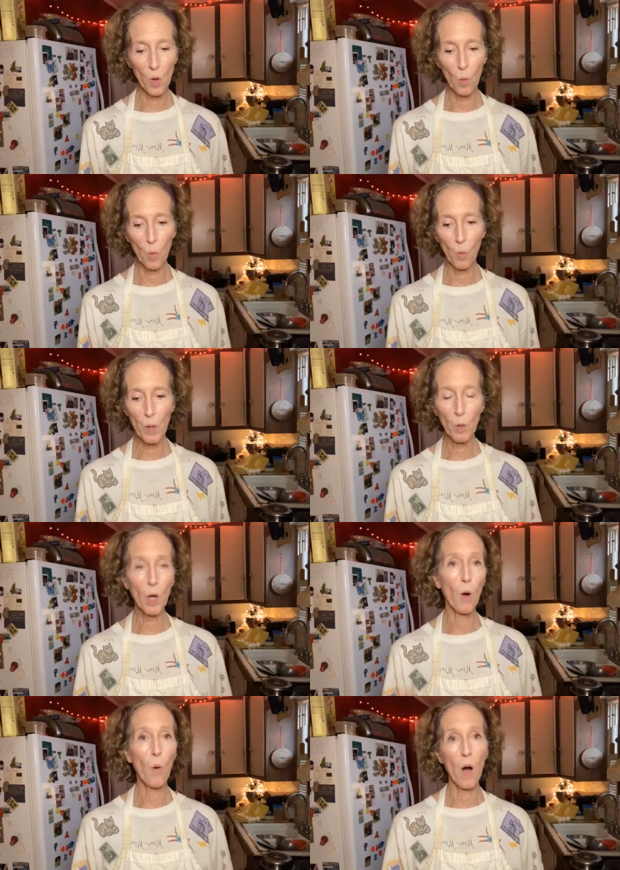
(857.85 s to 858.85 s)
So when we
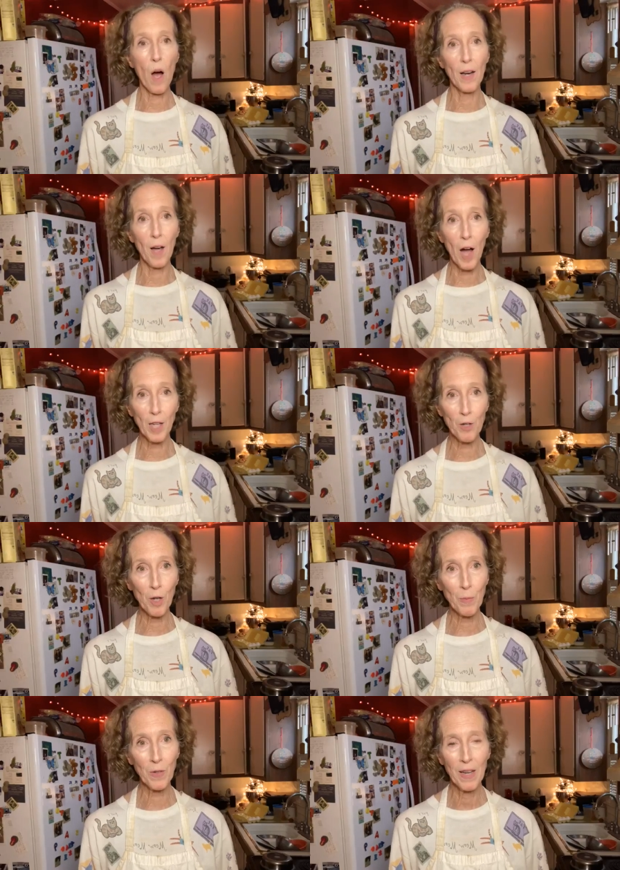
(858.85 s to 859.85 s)
would go on hockey
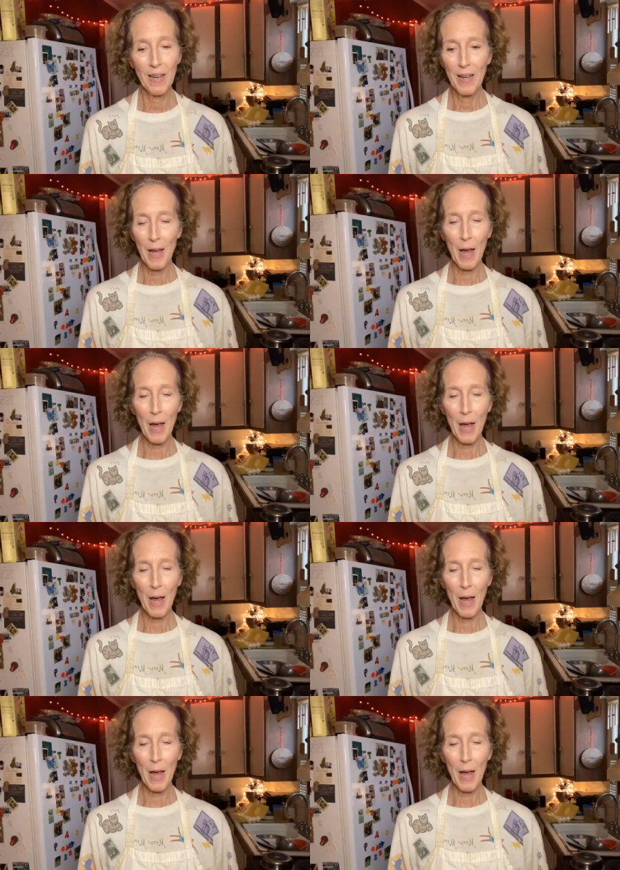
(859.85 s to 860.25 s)
trips,